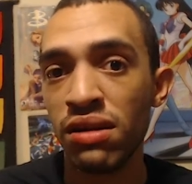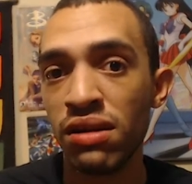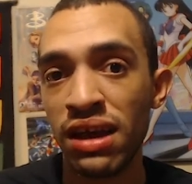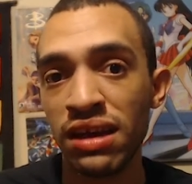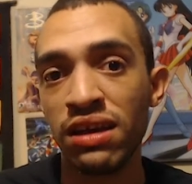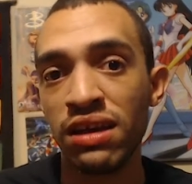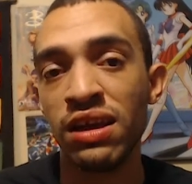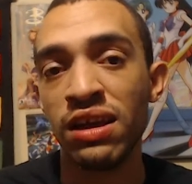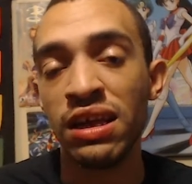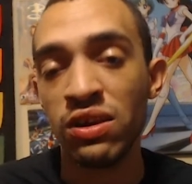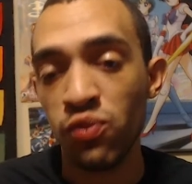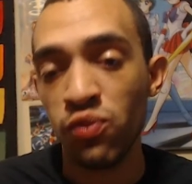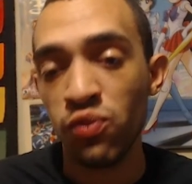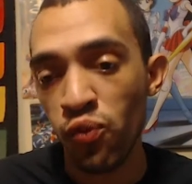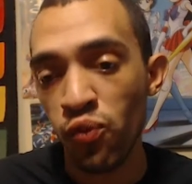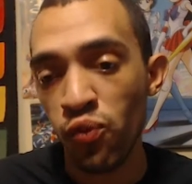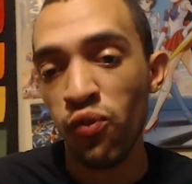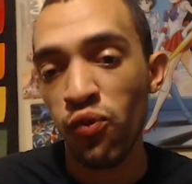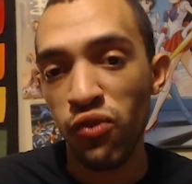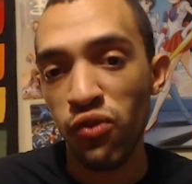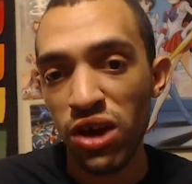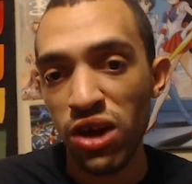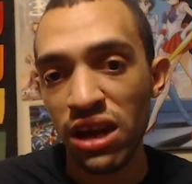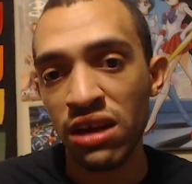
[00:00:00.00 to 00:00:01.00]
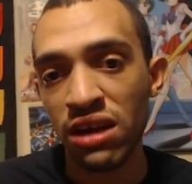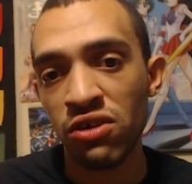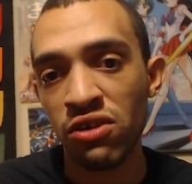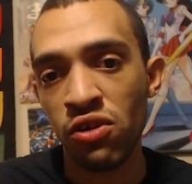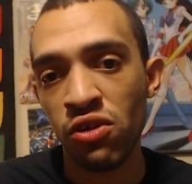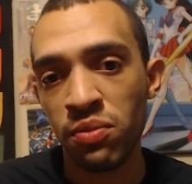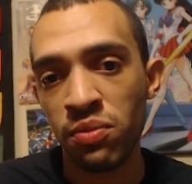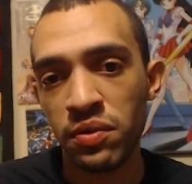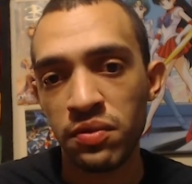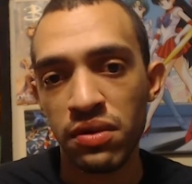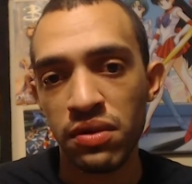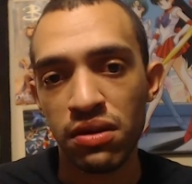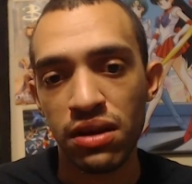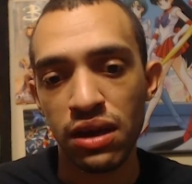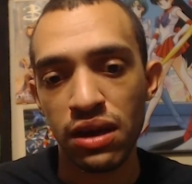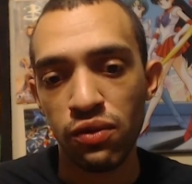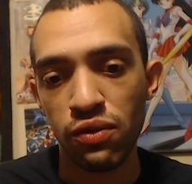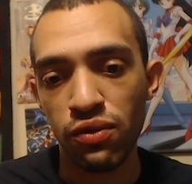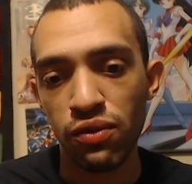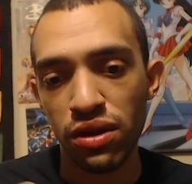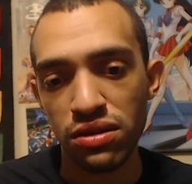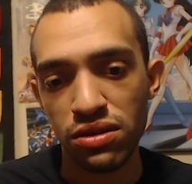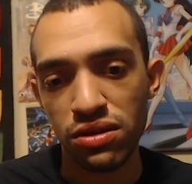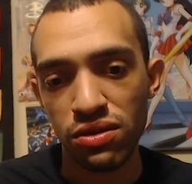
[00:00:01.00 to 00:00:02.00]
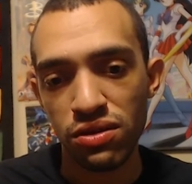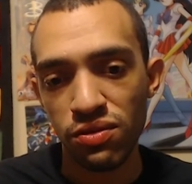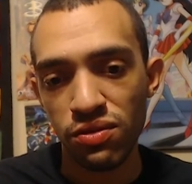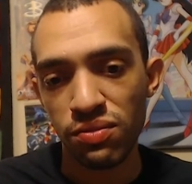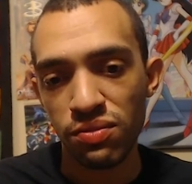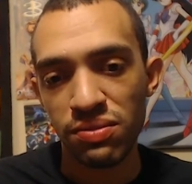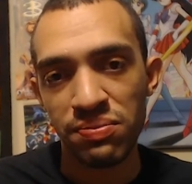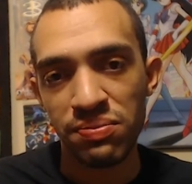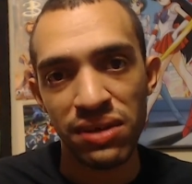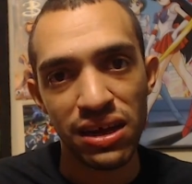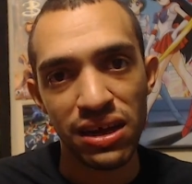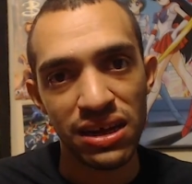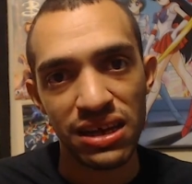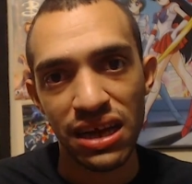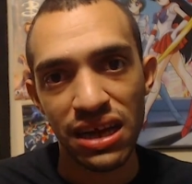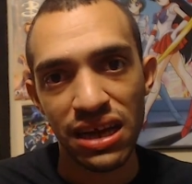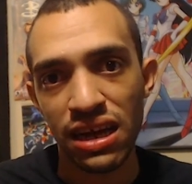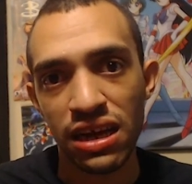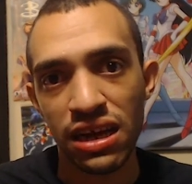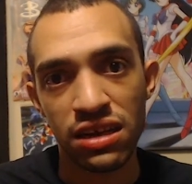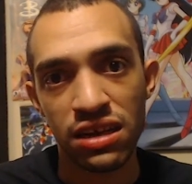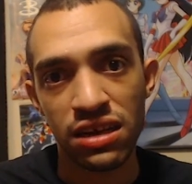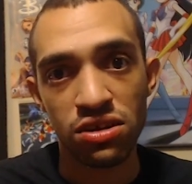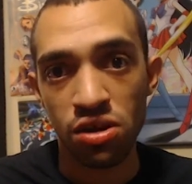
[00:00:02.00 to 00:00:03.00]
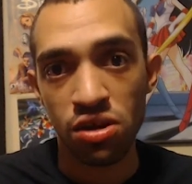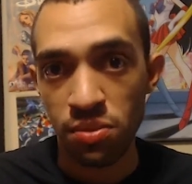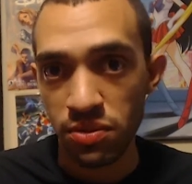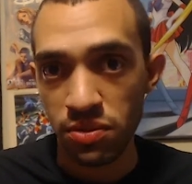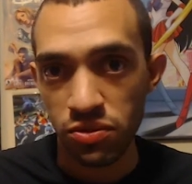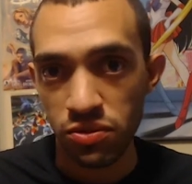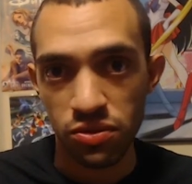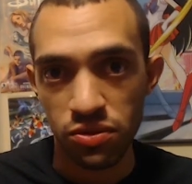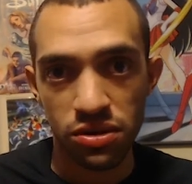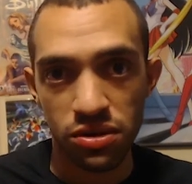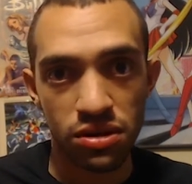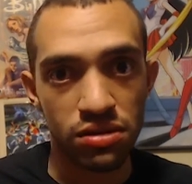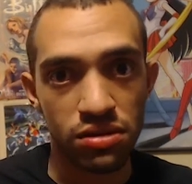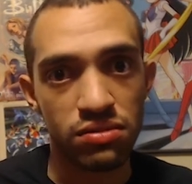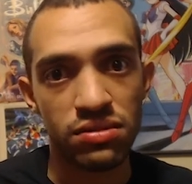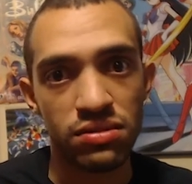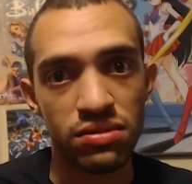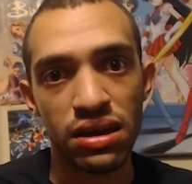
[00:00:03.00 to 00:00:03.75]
Like, it's really open world. Like, once you play the game, it's open world.